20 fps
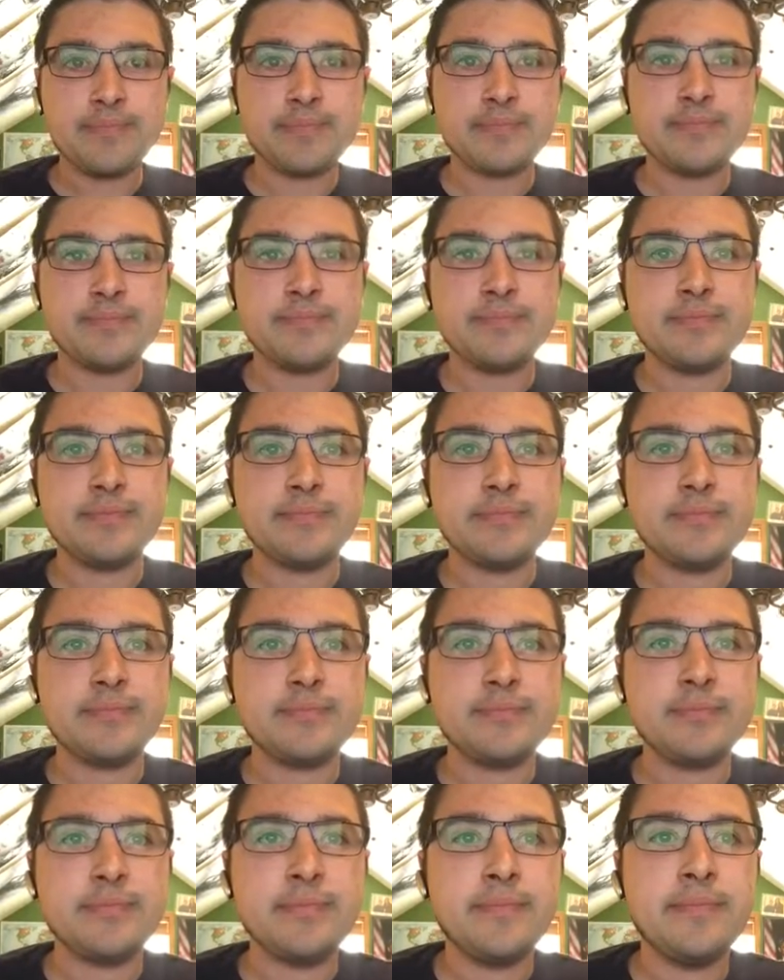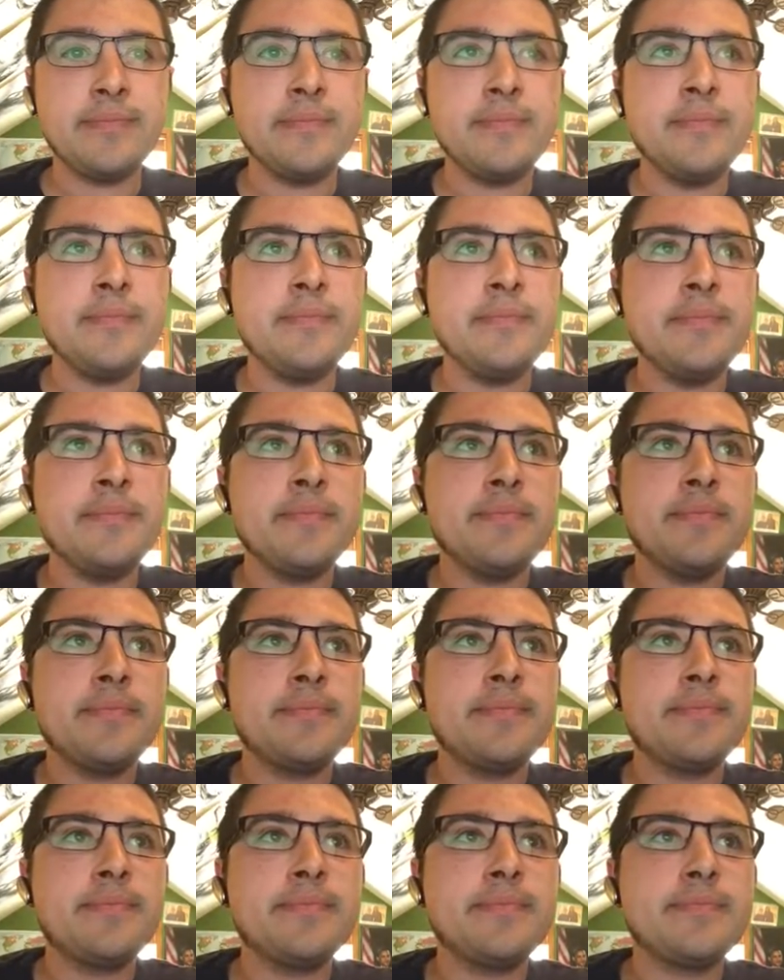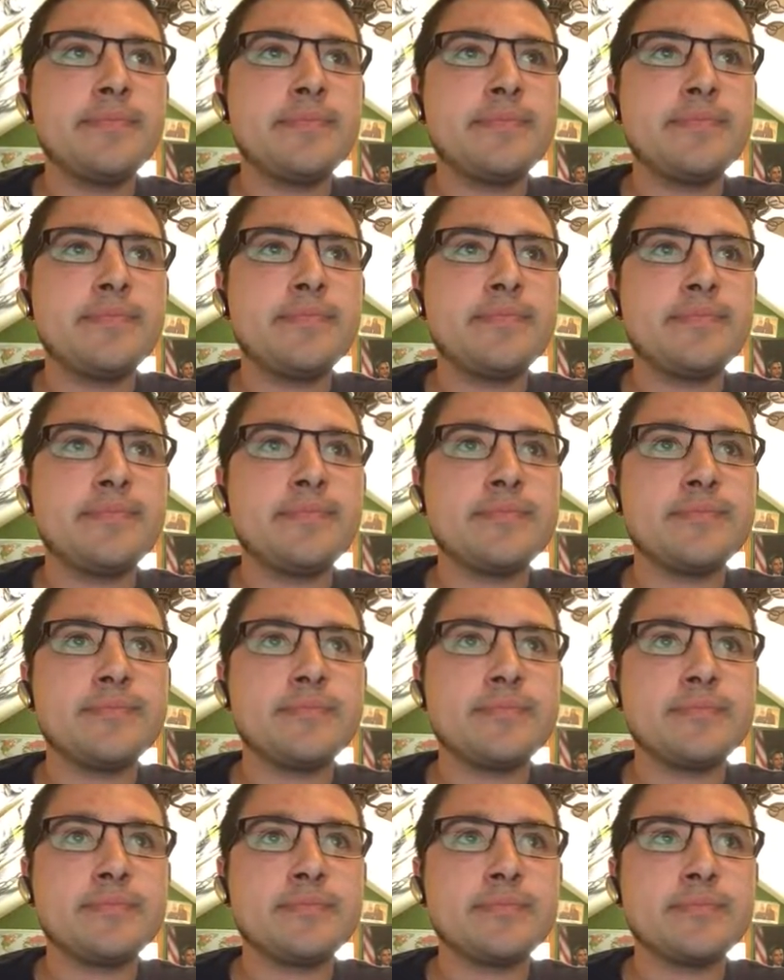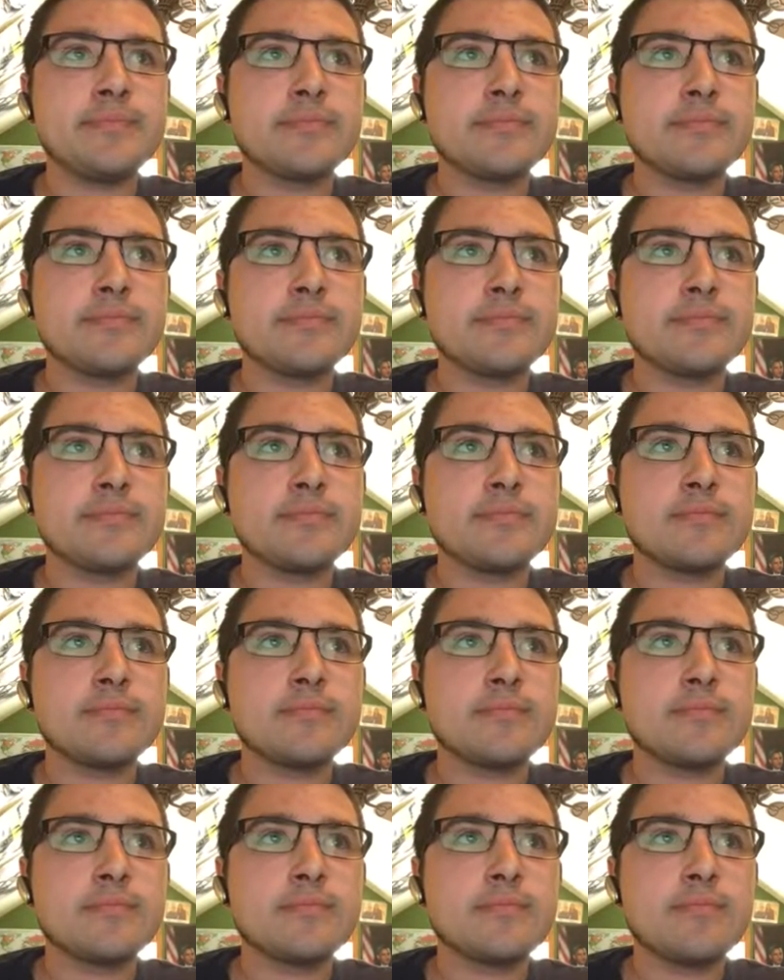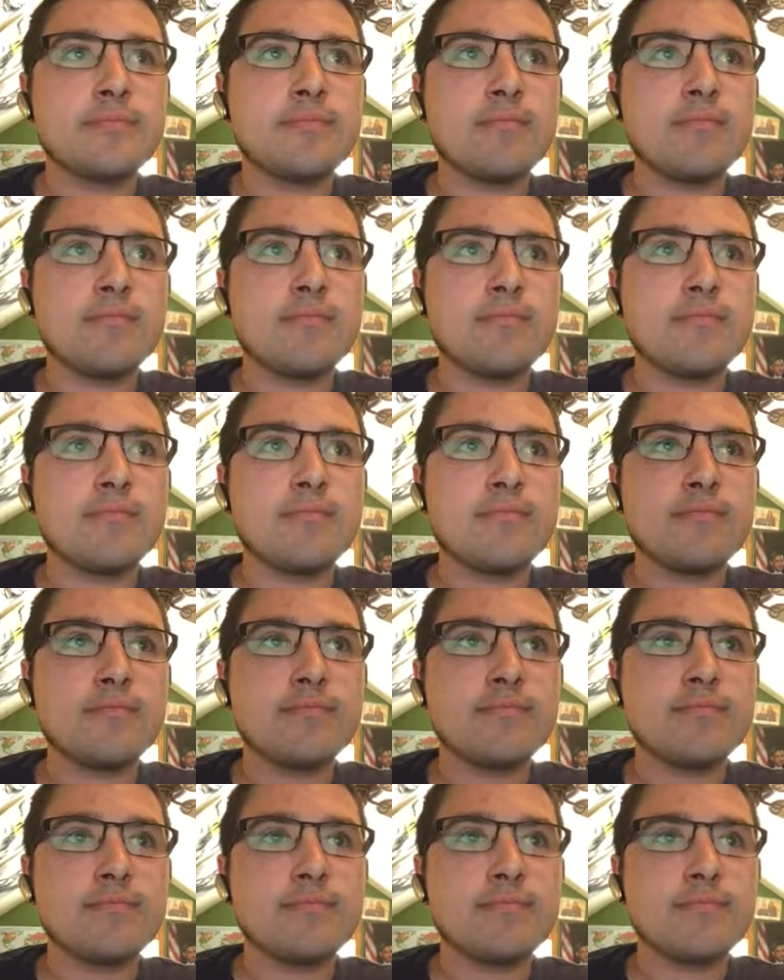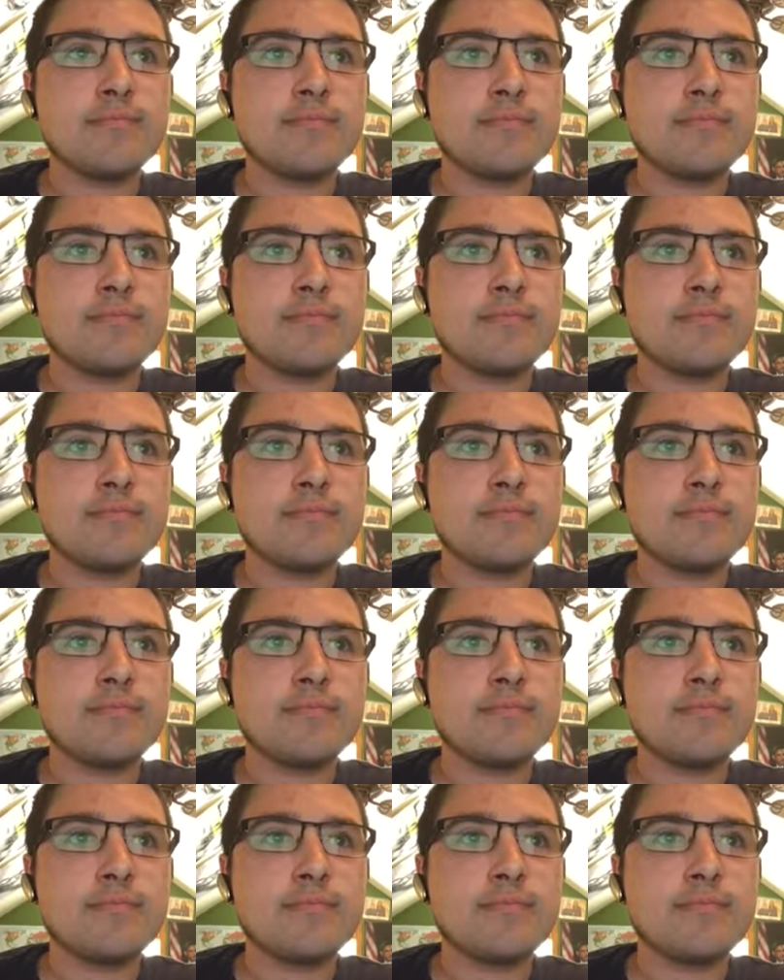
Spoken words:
Nothing is said.